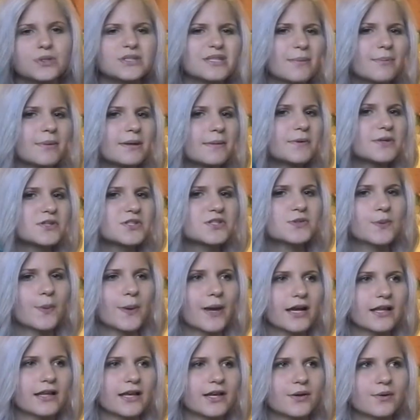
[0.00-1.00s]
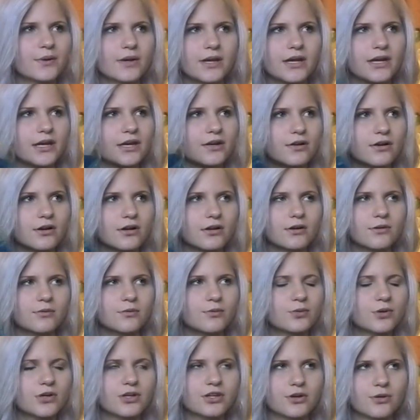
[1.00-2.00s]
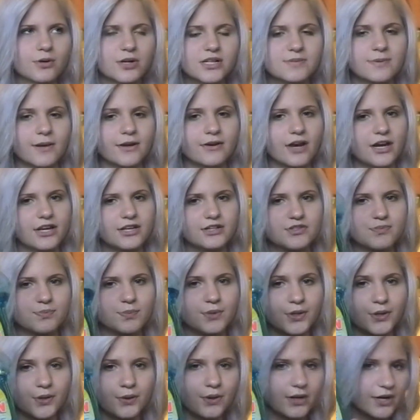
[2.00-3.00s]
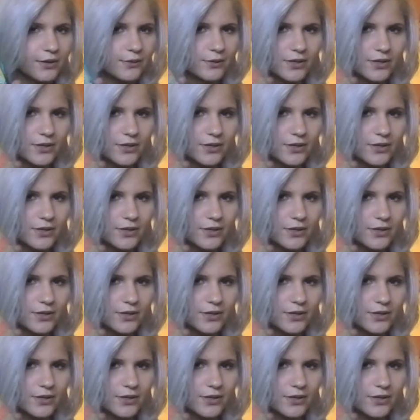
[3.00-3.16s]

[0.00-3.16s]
Some people swear like green or clear works better. I use blue and it